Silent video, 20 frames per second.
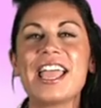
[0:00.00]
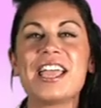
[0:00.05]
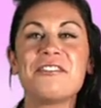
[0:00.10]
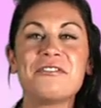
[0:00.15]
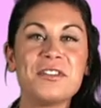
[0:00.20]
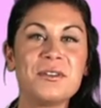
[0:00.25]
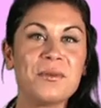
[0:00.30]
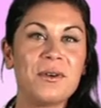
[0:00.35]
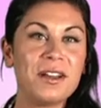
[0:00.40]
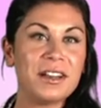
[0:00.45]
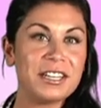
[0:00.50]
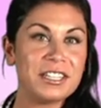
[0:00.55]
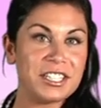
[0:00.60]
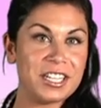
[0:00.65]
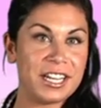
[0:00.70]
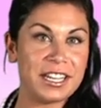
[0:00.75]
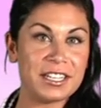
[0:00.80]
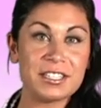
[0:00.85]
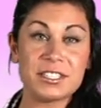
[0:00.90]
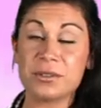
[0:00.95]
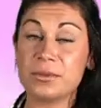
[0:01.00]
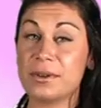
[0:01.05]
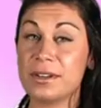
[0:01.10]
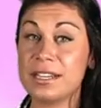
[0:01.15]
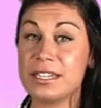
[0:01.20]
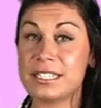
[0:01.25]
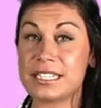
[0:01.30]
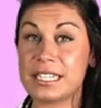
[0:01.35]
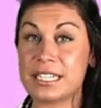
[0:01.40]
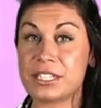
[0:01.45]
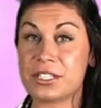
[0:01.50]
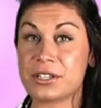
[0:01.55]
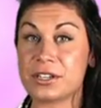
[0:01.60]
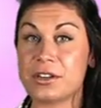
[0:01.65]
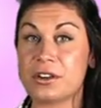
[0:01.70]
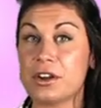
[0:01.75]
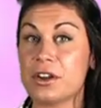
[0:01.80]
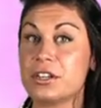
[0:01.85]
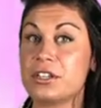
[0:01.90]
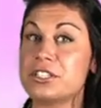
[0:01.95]
If you want a chance to win a
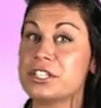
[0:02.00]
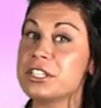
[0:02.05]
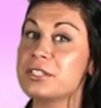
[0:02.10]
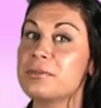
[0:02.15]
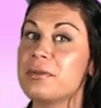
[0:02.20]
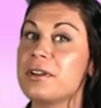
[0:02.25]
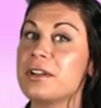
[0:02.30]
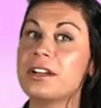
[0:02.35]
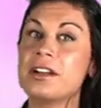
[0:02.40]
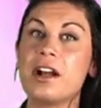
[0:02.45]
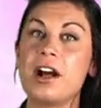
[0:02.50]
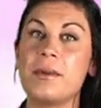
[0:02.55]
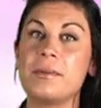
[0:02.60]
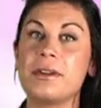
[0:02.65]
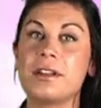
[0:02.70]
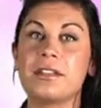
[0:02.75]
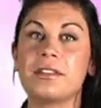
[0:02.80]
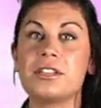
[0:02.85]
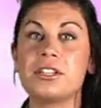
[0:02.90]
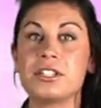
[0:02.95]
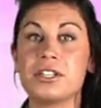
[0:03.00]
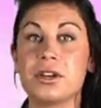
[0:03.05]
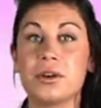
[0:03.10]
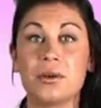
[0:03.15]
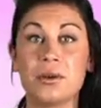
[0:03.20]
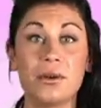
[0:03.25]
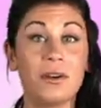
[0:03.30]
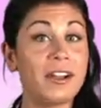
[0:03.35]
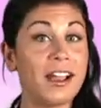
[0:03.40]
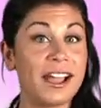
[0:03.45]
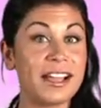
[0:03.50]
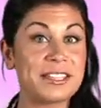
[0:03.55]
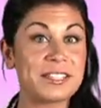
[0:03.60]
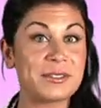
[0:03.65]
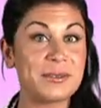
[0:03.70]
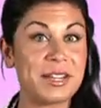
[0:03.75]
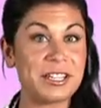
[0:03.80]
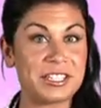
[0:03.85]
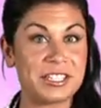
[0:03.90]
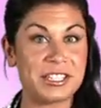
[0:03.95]
t-shirt or you just want to comment on the show or
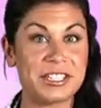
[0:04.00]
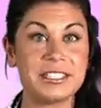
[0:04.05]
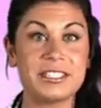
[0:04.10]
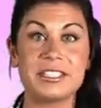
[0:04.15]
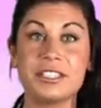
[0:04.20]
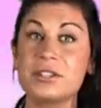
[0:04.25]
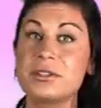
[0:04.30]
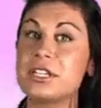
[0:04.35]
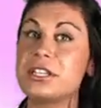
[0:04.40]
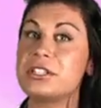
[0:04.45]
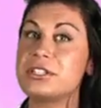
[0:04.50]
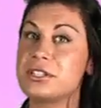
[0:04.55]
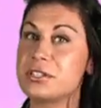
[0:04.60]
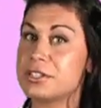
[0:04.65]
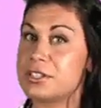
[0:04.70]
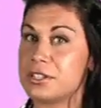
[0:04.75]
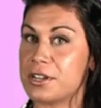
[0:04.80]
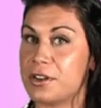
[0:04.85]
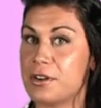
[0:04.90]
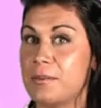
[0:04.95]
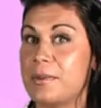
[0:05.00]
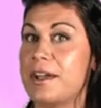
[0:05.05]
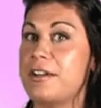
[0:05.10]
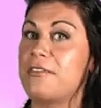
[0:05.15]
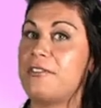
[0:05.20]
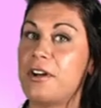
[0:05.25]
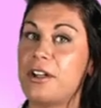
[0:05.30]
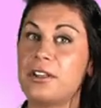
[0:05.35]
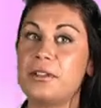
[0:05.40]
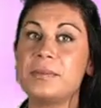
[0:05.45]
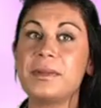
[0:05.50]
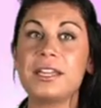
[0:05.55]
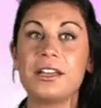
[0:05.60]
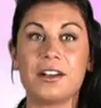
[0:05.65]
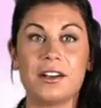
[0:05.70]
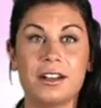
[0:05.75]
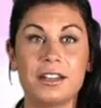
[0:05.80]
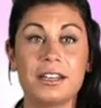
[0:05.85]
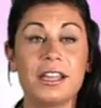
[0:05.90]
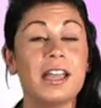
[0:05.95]
ask questions, you can do so by following me
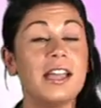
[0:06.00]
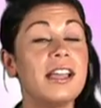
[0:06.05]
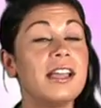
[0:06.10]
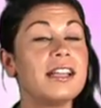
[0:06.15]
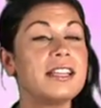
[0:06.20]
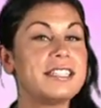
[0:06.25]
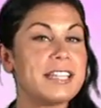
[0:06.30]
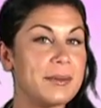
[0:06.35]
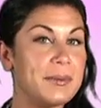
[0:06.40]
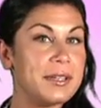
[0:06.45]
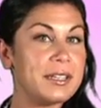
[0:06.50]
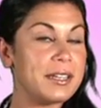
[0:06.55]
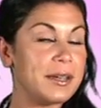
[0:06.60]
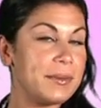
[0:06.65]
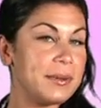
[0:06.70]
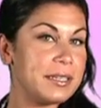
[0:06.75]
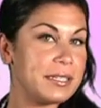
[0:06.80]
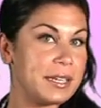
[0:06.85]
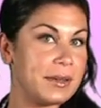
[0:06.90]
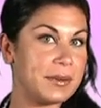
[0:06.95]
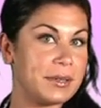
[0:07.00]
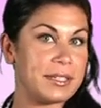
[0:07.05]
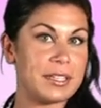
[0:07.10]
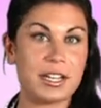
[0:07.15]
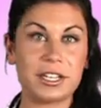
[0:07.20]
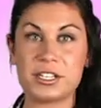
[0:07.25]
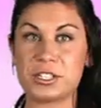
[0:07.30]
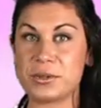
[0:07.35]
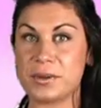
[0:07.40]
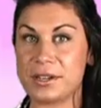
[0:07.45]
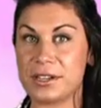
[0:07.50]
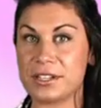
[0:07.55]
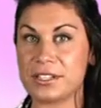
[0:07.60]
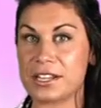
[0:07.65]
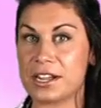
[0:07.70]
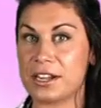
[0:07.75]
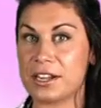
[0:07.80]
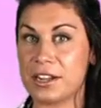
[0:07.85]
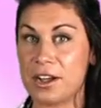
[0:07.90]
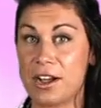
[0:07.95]
on
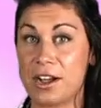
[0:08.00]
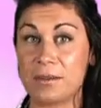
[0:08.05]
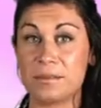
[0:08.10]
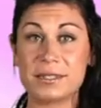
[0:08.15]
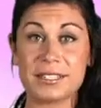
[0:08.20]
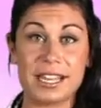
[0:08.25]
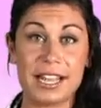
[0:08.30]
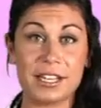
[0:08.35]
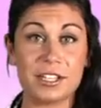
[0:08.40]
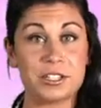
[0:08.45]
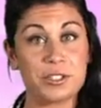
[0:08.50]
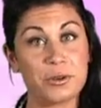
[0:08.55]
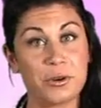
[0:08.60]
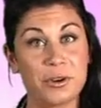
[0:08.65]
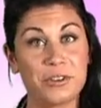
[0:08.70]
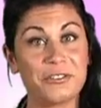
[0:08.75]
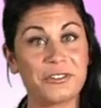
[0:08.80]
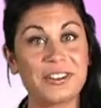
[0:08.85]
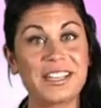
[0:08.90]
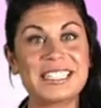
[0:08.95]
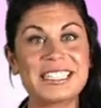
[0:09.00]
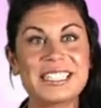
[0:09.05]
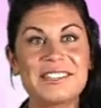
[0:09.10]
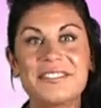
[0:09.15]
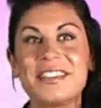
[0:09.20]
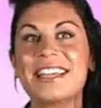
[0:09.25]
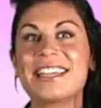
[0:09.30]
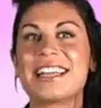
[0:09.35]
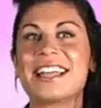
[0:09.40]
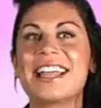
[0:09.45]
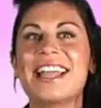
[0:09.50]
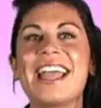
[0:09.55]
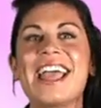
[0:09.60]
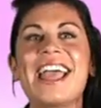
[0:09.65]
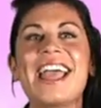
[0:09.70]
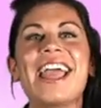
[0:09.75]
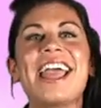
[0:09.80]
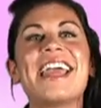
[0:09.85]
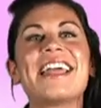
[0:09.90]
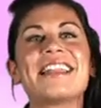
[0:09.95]
www.twitter.com slash torrentfreaktv.
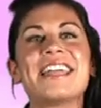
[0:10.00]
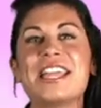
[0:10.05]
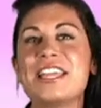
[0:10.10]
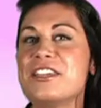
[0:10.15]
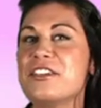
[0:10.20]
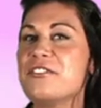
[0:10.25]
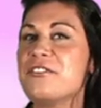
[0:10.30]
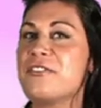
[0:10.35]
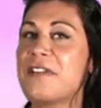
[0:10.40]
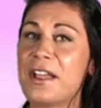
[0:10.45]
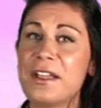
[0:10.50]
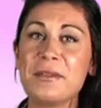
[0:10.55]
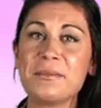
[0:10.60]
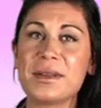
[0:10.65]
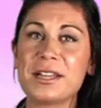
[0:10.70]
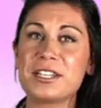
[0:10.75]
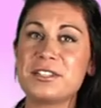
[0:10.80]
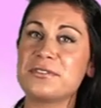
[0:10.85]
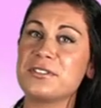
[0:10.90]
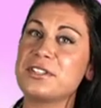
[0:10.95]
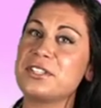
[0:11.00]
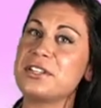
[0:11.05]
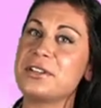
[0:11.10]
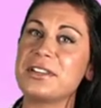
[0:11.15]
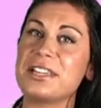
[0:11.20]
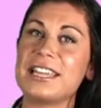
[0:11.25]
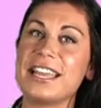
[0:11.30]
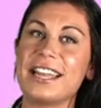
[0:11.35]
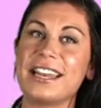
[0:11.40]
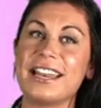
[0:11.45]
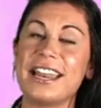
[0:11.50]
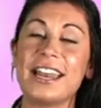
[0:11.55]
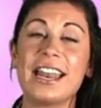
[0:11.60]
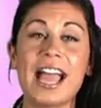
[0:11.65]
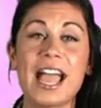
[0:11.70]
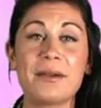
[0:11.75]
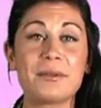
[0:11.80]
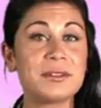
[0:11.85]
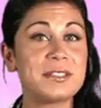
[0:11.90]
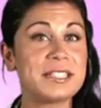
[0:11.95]
Thank you very much for tuning in, and
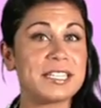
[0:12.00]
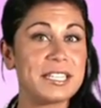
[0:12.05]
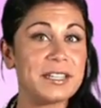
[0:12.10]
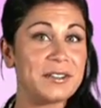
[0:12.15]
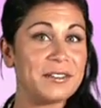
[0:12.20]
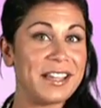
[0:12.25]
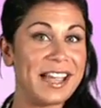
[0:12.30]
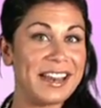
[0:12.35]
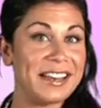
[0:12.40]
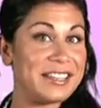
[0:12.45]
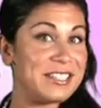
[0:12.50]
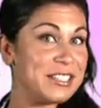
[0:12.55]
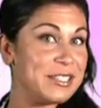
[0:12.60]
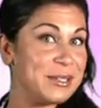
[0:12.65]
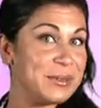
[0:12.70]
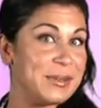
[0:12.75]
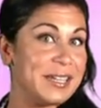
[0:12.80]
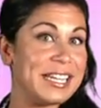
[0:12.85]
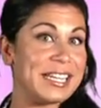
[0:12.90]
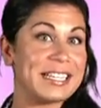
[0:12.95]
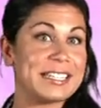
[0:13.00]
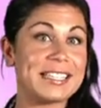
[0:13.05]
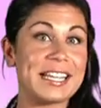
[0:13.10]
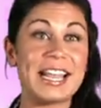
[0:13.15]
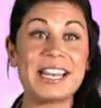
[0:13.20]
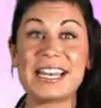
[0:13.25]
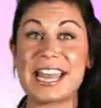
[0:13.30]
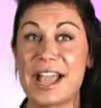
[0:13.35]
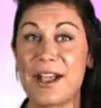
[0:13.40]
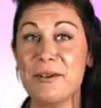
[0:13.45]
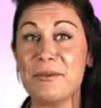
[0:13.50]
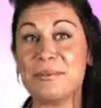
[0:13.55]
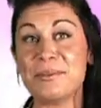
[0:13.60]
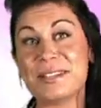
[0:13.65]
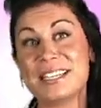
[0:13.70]
I will see you again in two weeks. And now